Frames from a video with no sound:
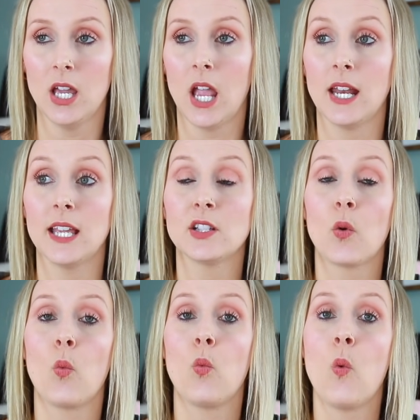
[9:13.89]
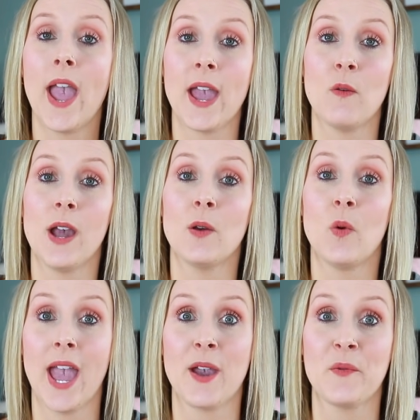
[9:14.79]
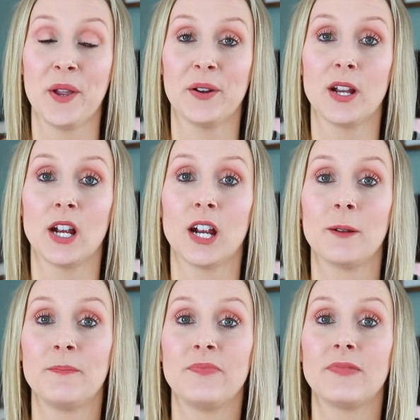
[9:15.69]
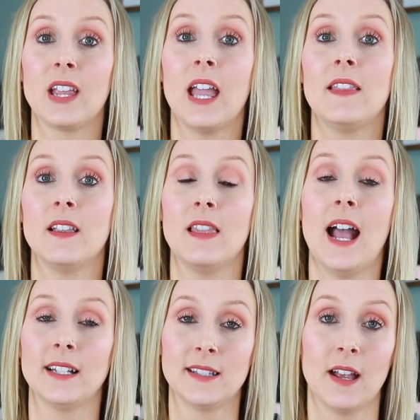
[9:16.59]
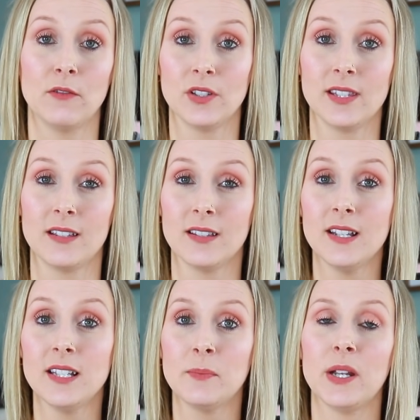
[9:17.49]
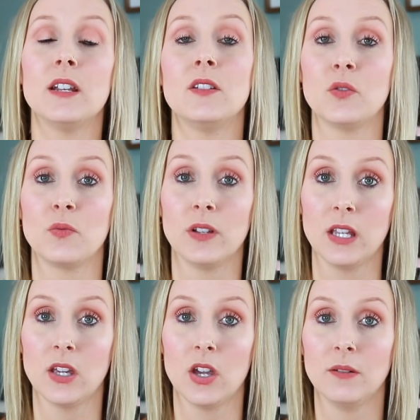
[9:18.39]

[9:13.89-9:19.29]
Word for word: And it gets way, way, way weirder in the last several seasons, but it is really good.